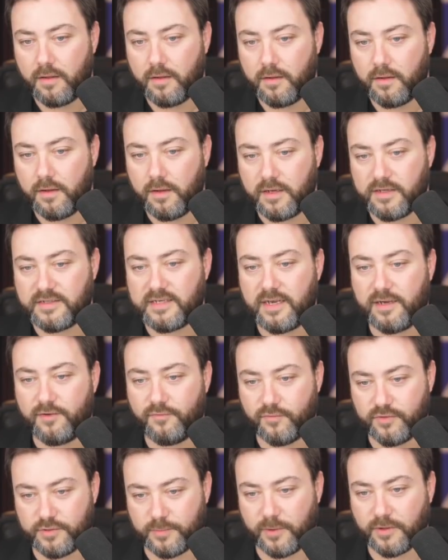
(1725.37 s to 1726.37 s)
Her second
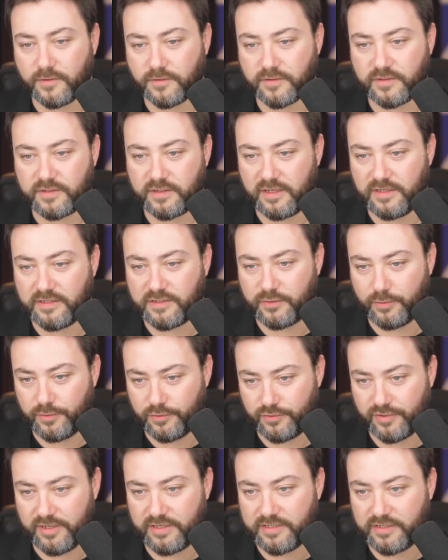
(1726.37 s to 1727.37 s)
response is to
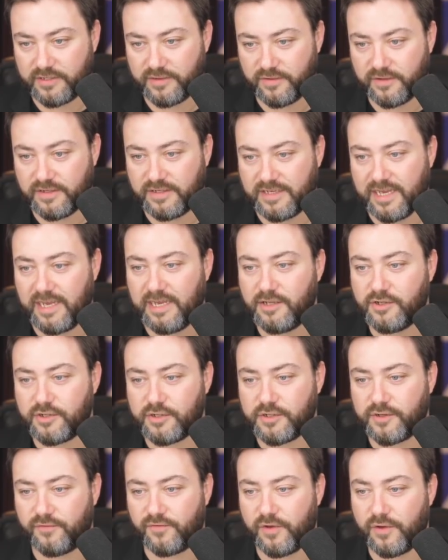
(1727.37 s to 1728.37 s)
address the
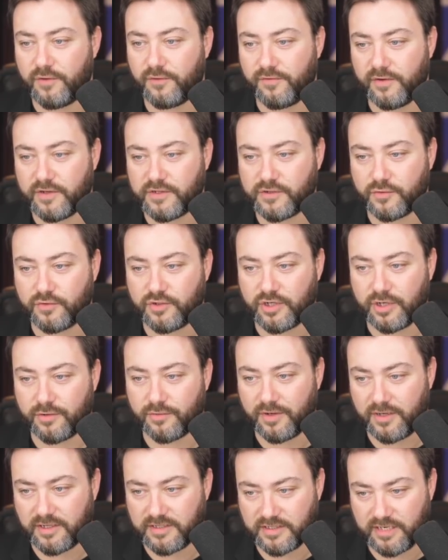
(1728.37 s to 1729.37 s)
dangers of universal
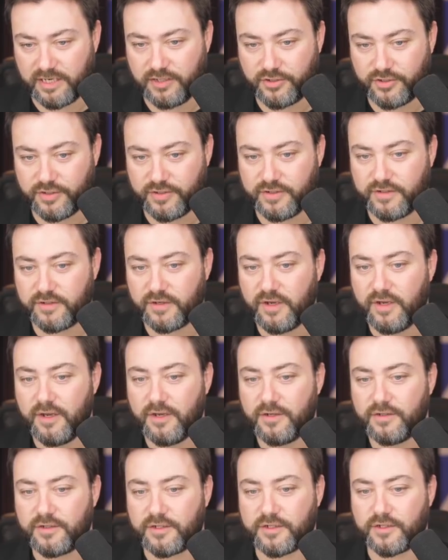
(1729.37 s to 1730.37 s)
generalizations,
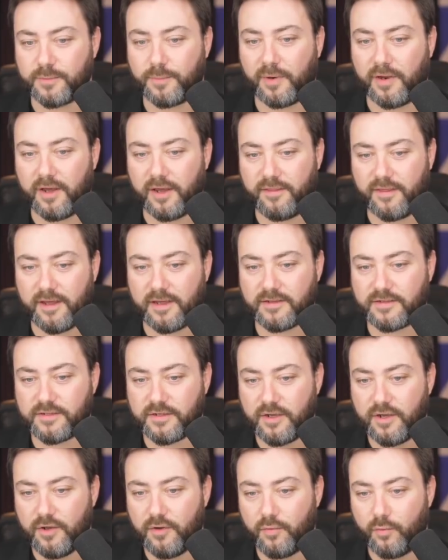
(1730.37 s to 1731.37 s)
to supply that
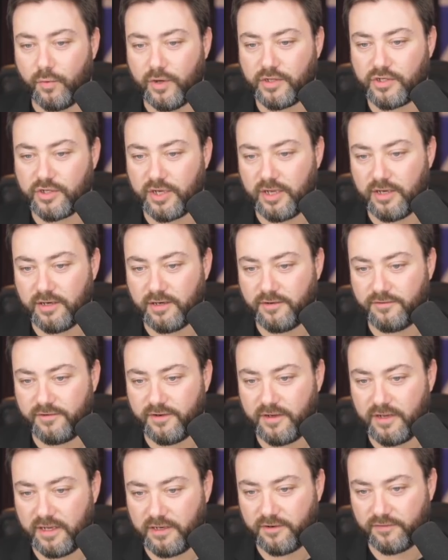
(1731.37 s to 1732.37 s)
which in an
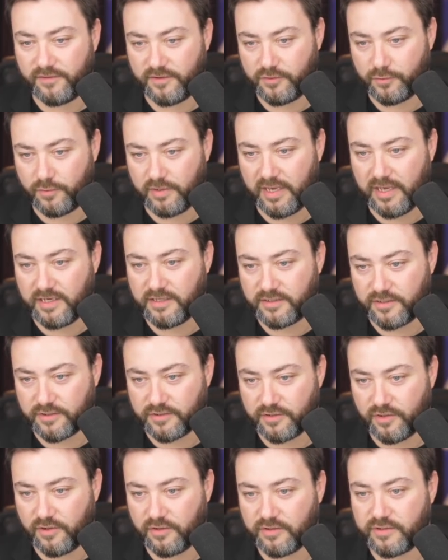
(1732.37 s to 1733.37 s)
individual case does
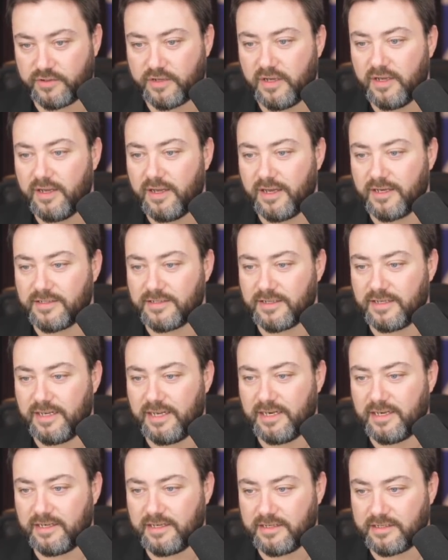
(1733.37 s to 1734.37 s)
not, as the
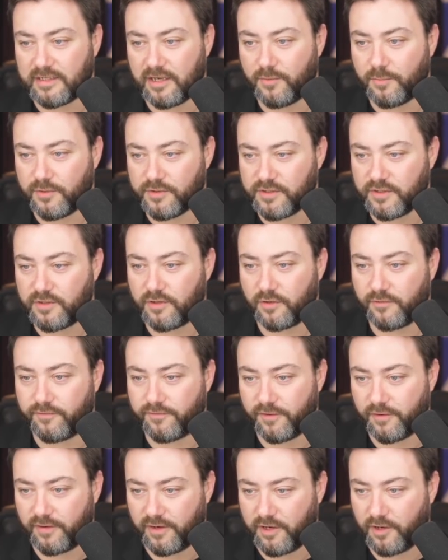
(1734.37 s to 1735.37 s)
needed examples are not
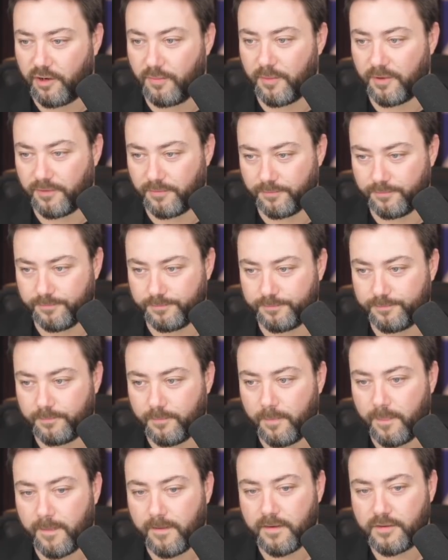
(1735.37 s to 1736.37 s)
very common.
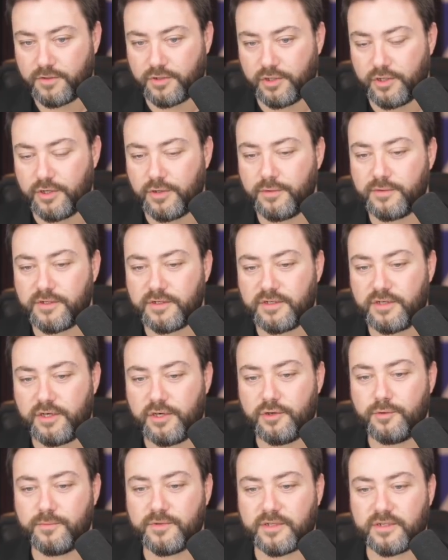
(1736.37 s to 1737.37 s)
She uses
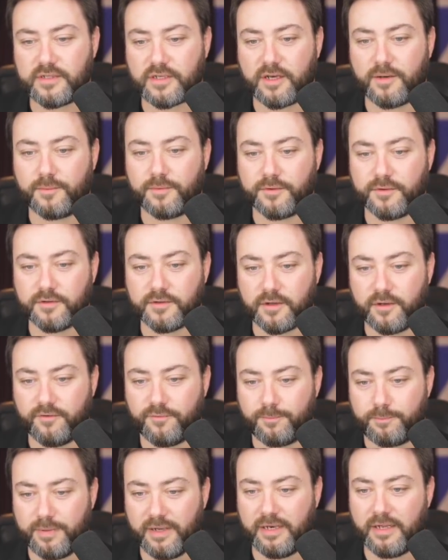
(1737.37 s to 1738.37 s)
Hume's example
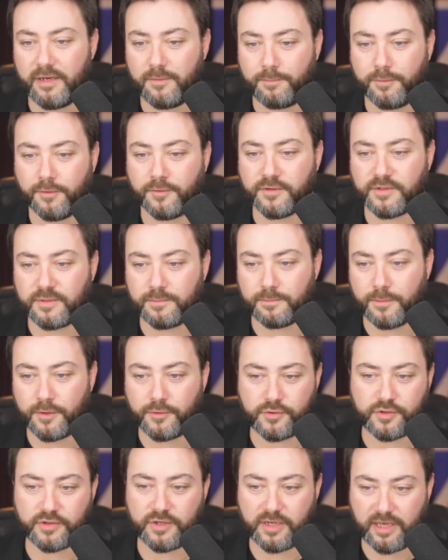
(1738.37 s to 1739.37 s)
of billiard balls in
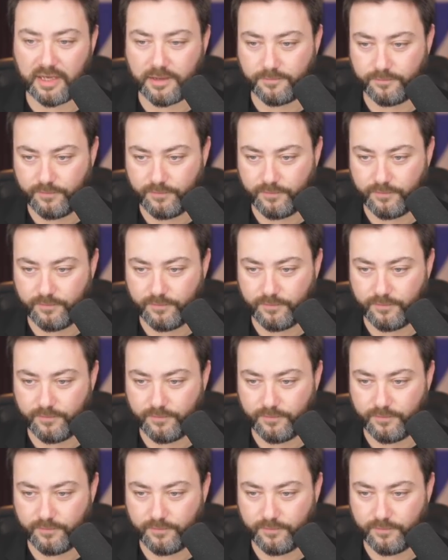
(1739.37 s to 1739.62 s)
motion again,